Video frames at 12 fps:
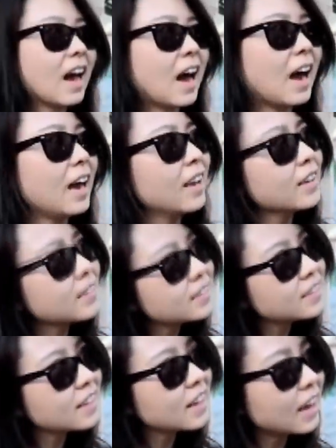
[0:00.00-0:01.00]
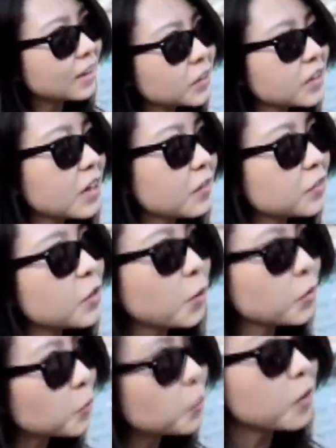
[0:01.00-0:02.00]
I, I think I know
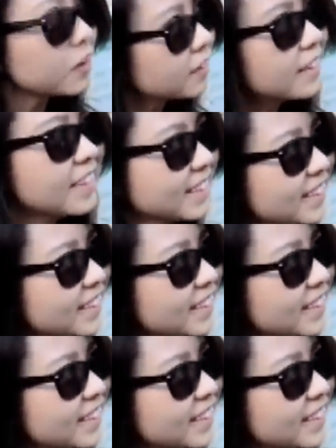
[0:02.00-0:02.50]
the word.